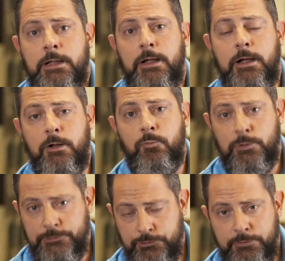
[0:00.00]

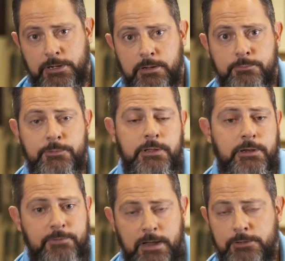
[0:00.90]
Once you come, you get
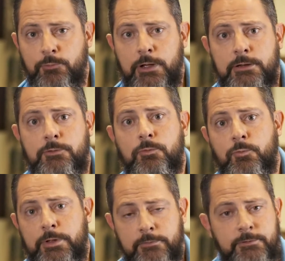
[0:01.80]
evaluated.
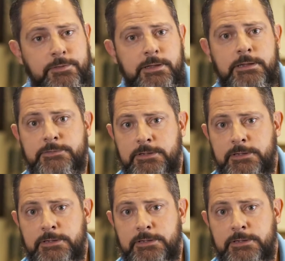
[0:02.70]
Everything is